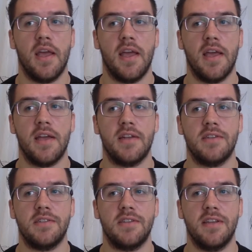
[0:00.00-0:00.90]

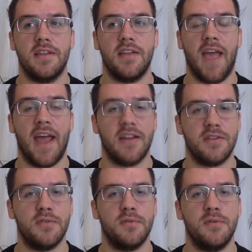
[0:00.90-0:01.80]
and
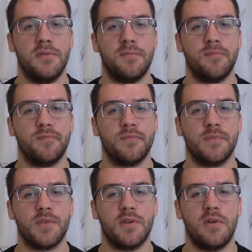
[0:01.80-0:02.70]
attitude.
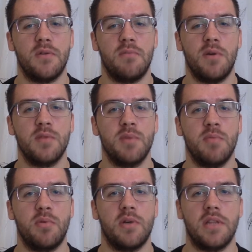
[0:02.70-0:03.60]
So, most
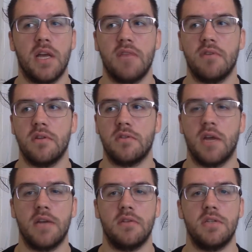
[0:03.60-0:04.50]
people in life, when they're
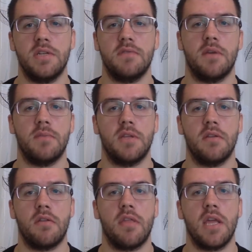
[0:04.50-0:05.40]
trying to achieve something,
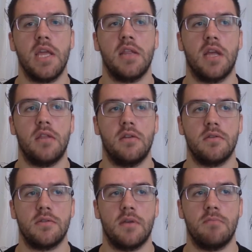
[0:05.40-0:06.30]
they're thinking that
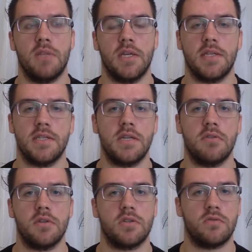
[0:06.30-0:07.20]
there's some like
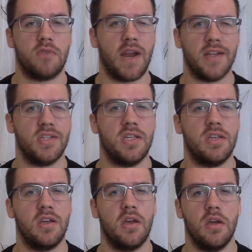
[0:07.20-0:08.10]
secret
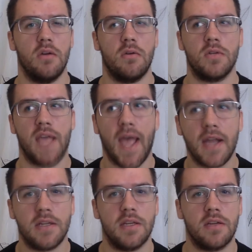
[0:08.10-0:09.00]
strategy or
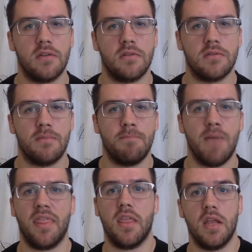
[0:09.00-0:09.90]
tactic or some
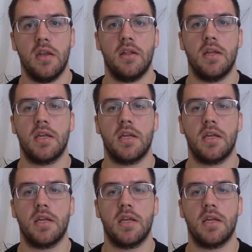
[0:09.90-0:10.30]
method.